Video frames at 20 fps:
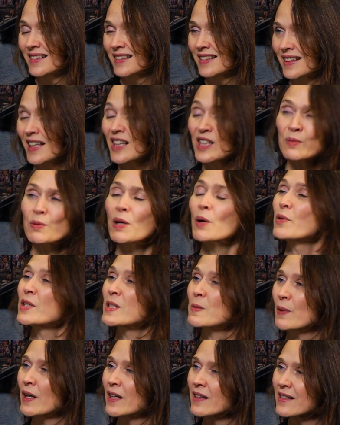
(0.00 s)
That's
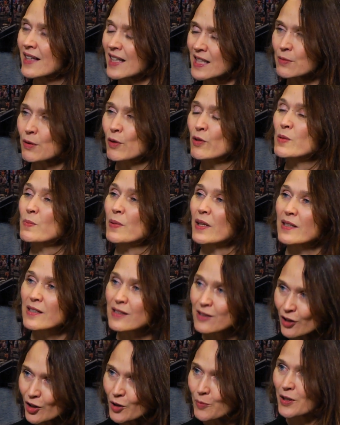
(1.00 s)
why we spend
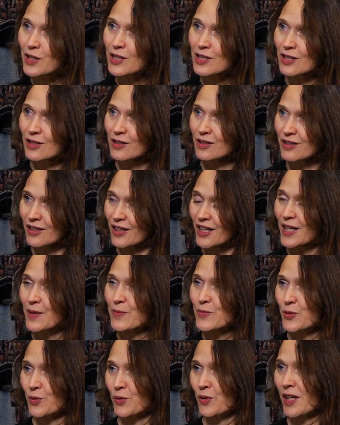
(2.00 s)
so much
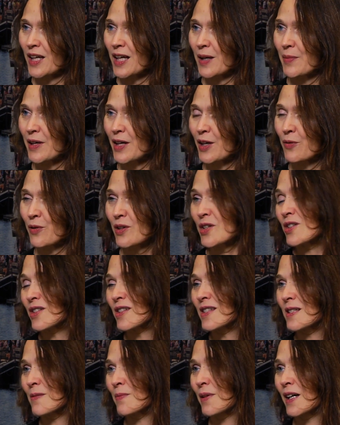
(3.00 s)
time talking about
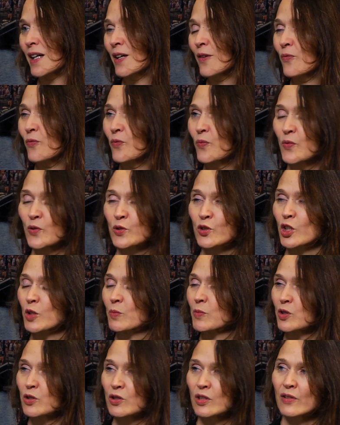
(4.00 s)
questions about if
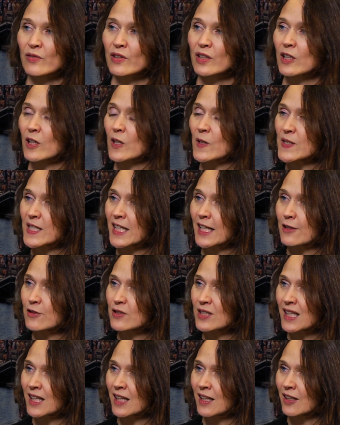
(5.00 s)
autonomous driving cars are going
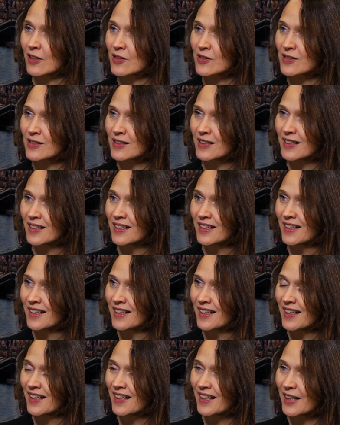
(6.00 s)
to kill us,
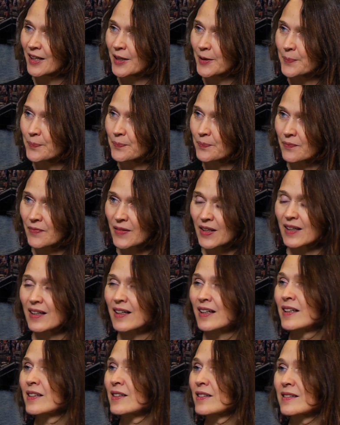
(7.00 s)
and
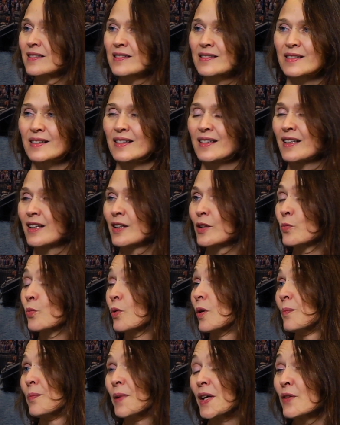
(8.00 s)

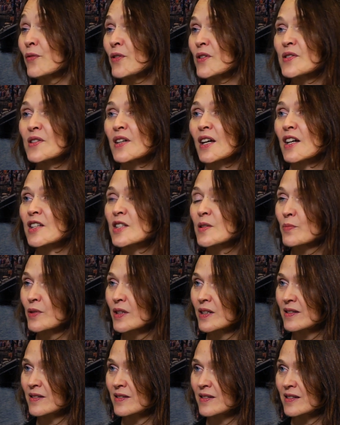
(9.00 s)
what benefits they're going to
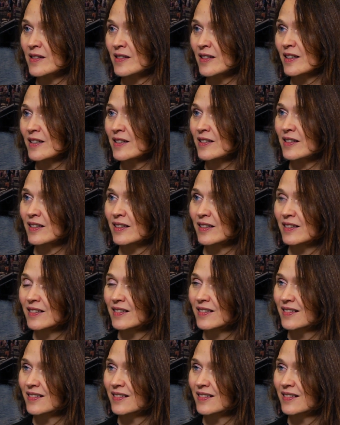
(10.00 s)
bring to society.